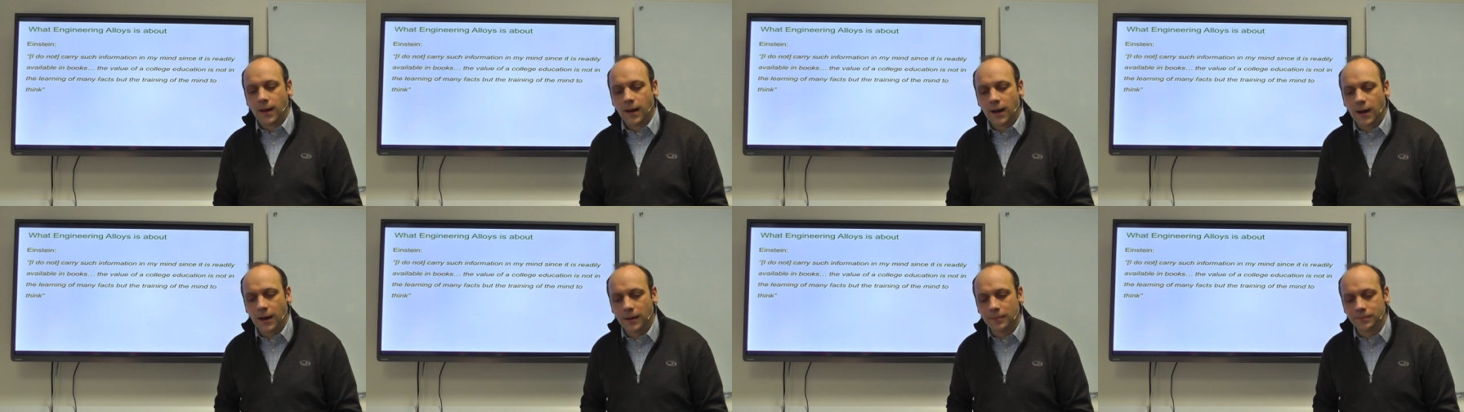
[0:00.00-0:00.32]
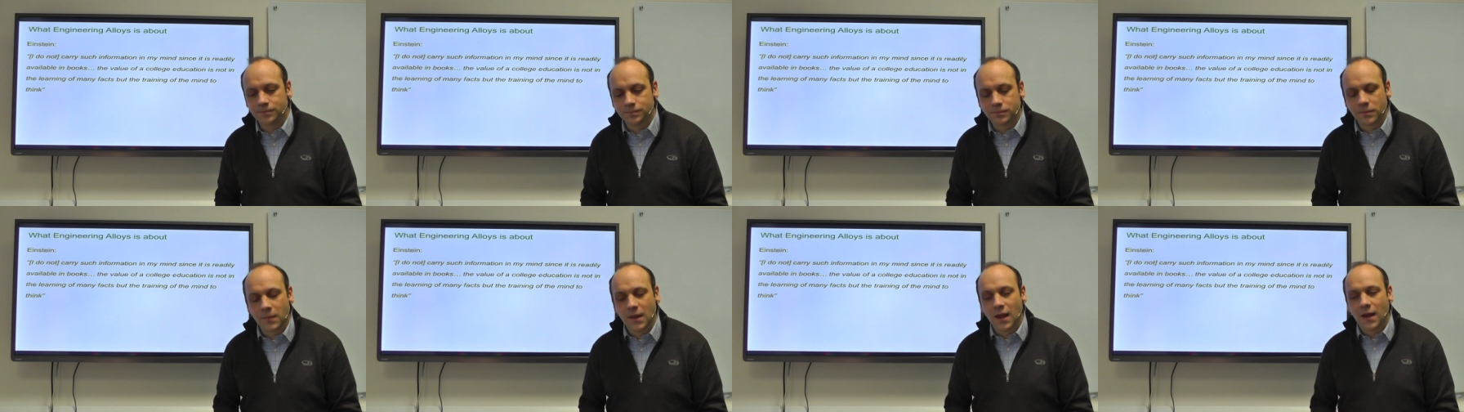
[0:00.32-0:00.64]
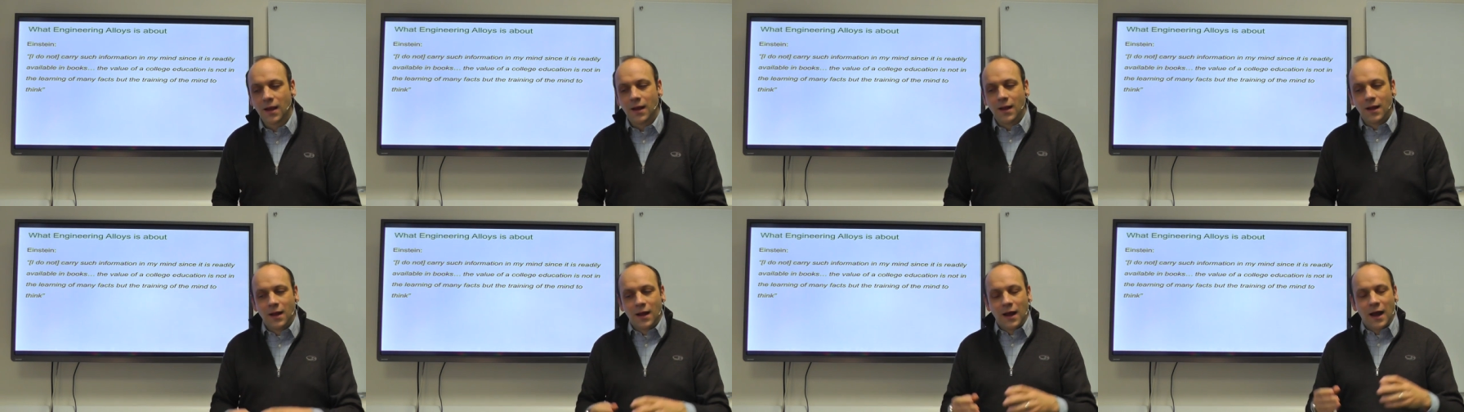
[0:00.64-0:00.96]
Um,
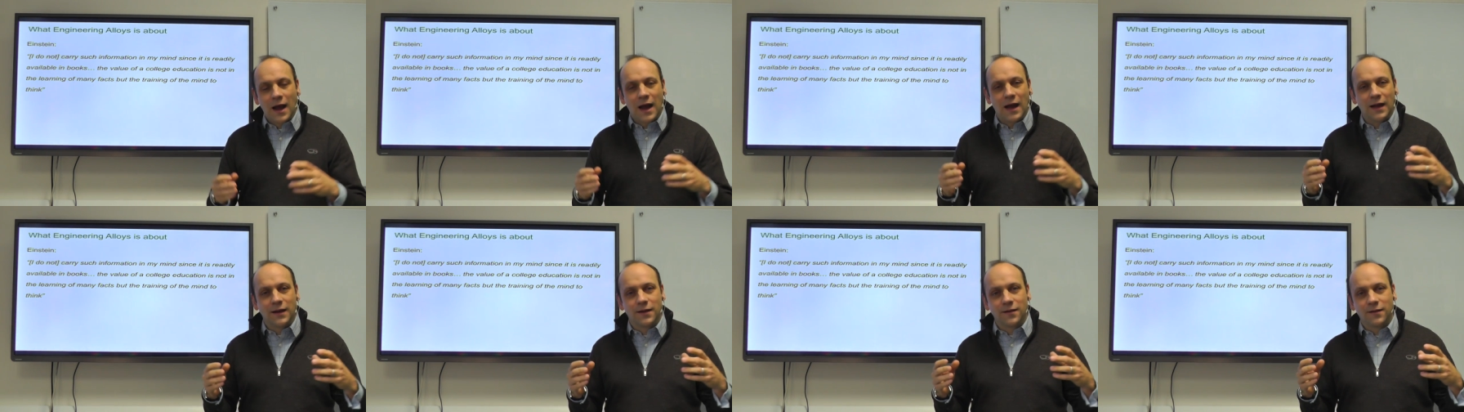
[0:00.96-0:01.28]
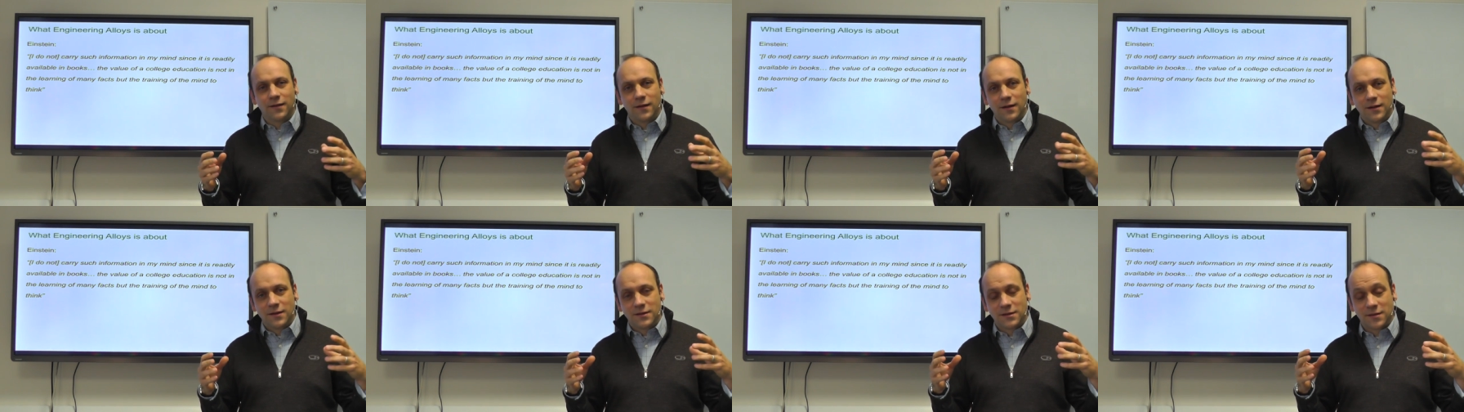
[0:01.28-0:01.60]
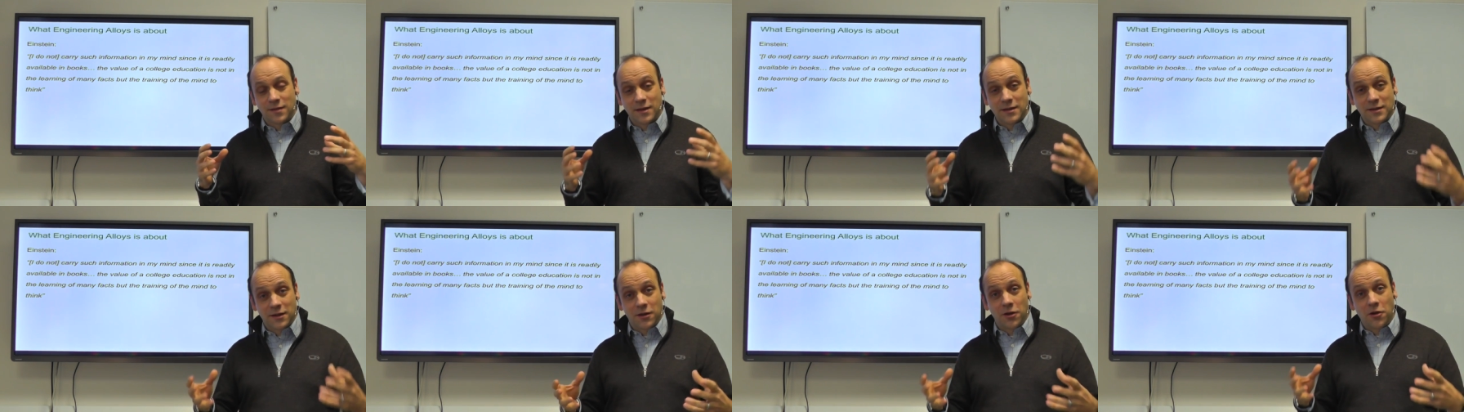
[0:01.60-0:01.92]
and
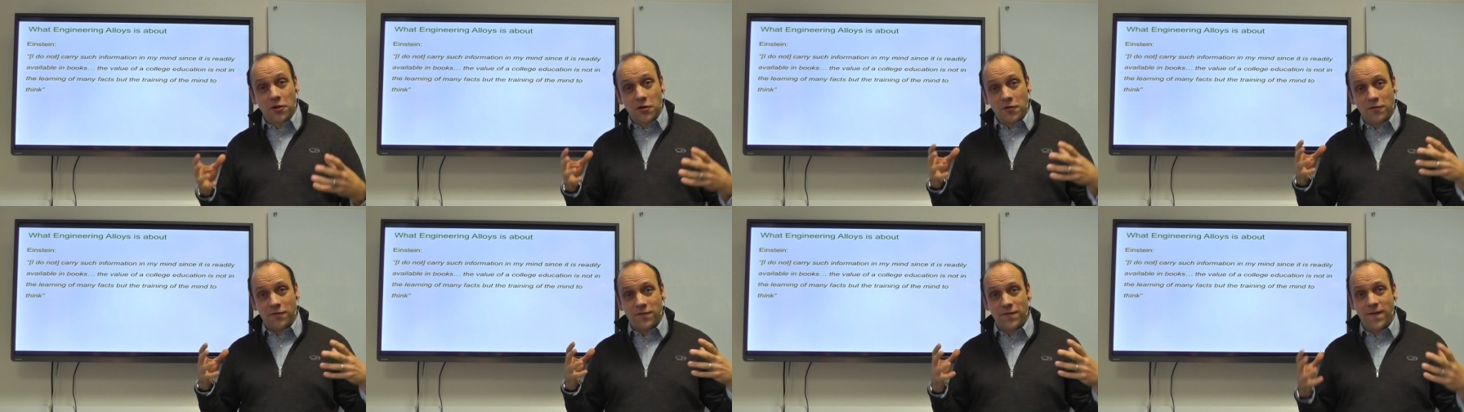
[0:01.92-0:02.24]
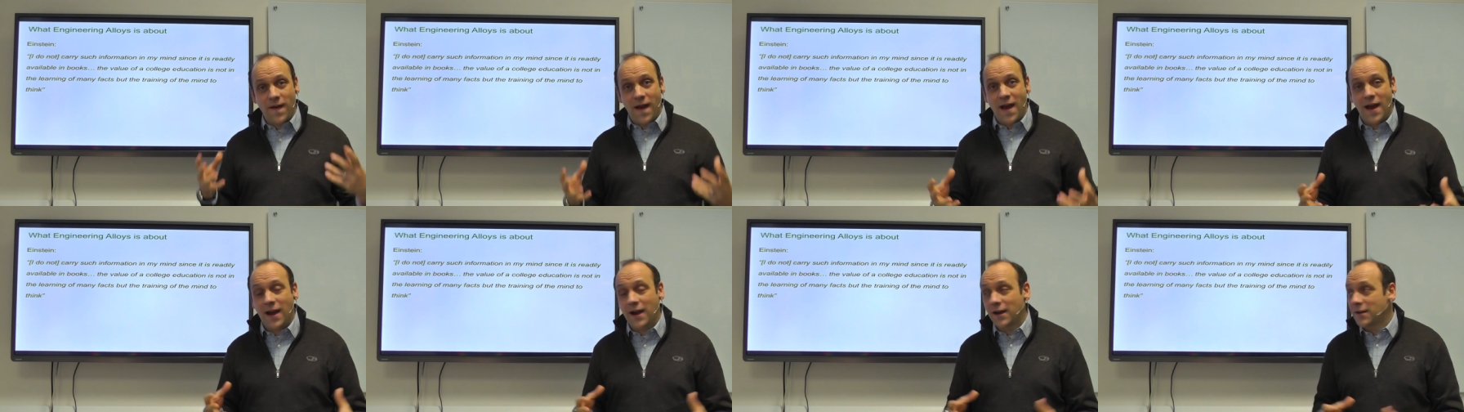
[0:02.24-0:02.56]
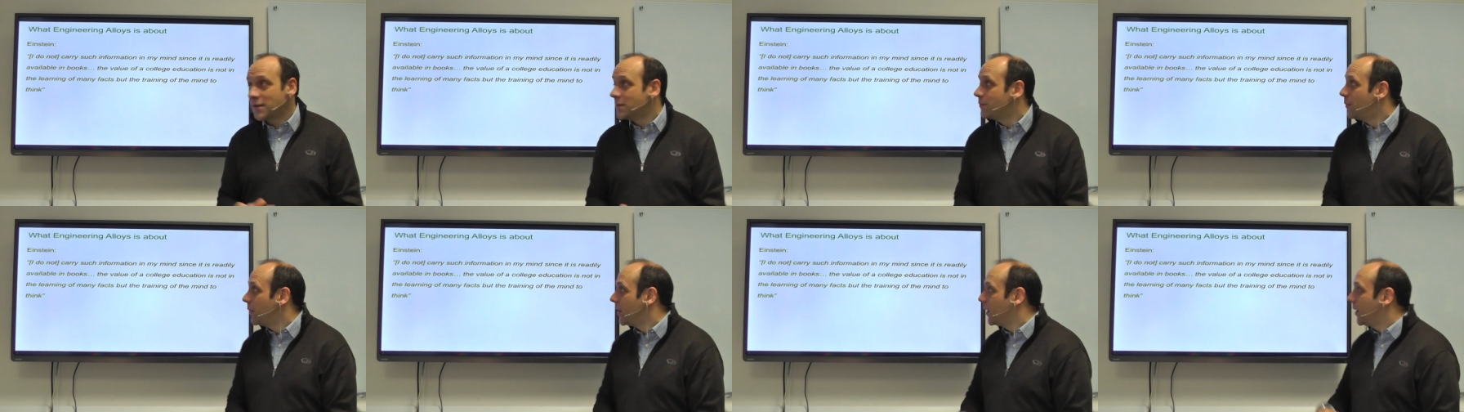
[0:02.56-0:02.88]
so there's a lot of
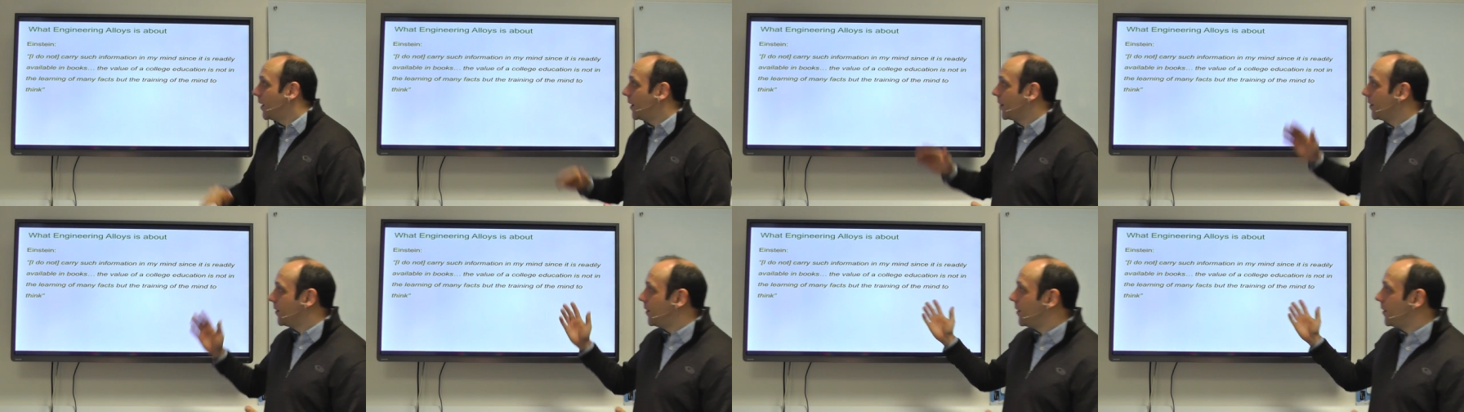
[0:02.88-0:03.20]
facts, but and